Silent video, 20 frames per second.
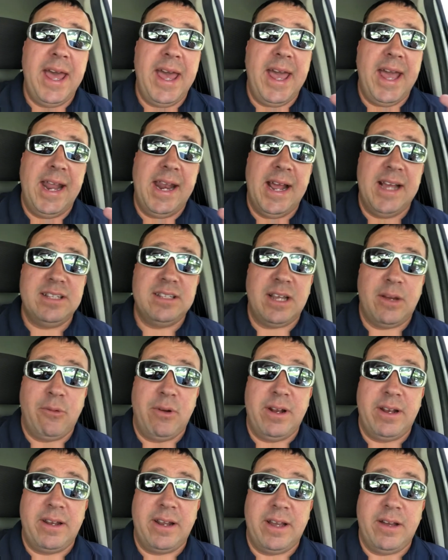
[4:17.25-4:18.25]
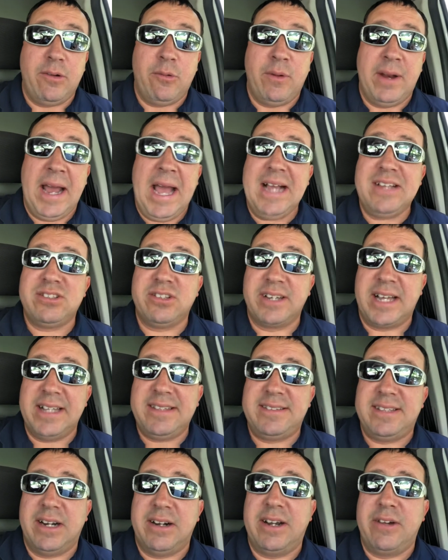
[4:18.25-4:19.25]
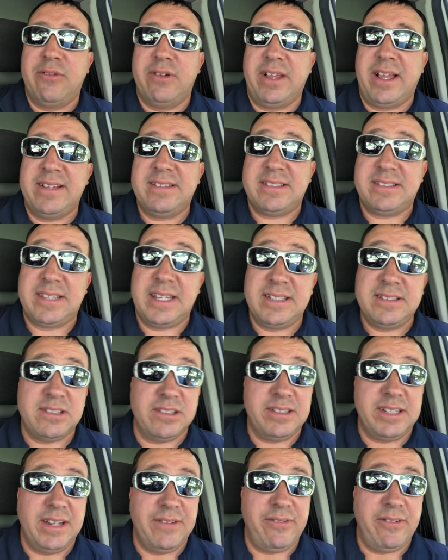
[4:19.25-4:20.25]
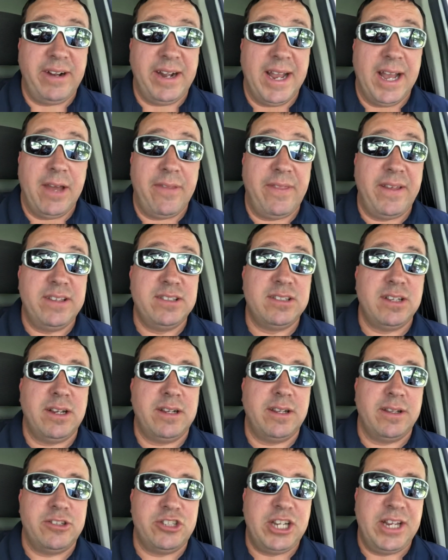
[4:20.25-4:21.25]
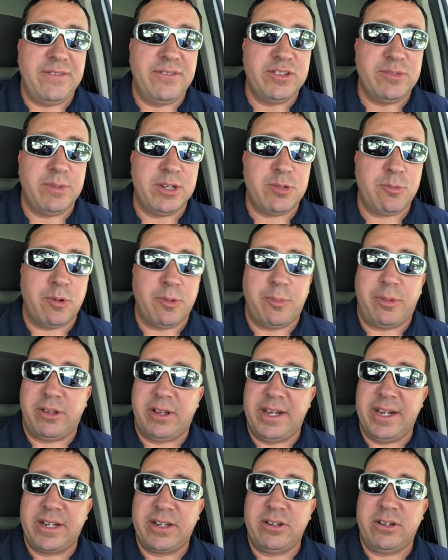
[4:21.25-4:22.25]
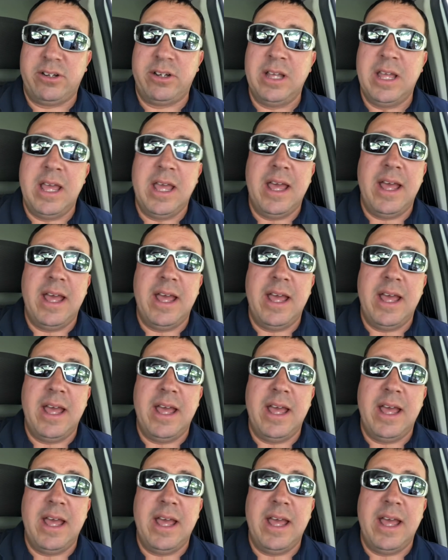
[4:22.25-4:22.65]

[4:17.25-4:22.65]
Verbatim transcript: And as, when when Axel gets there, he realizes things are different now. Things are, the chief is much more political.